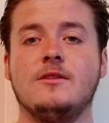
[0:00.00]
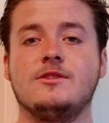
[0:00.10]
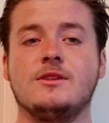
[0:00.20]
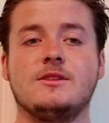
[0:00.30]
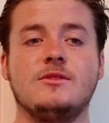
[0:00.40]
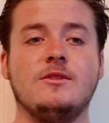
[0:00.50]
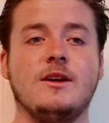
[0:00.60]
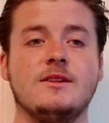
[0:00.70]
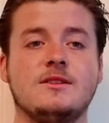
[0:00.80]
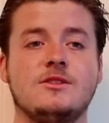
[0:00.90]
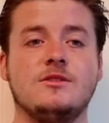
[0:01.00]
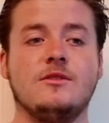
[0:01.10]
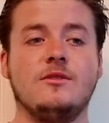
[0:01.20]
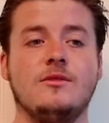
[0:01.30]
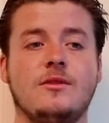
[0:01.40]
just you guys that
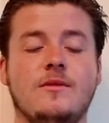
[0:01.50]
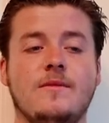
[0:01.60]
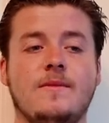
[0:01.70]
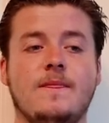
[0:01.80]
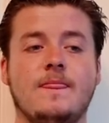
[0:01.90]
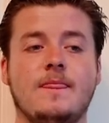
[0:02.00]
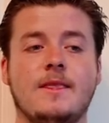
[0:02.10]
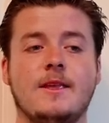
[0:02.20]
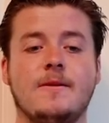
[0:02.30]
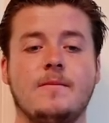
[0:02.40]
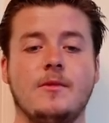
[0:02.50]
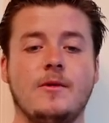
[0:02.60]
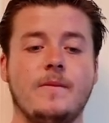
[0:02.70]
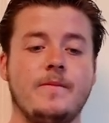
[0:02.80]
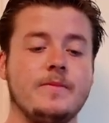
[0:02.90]
should do it.
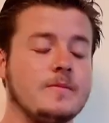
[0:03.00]
But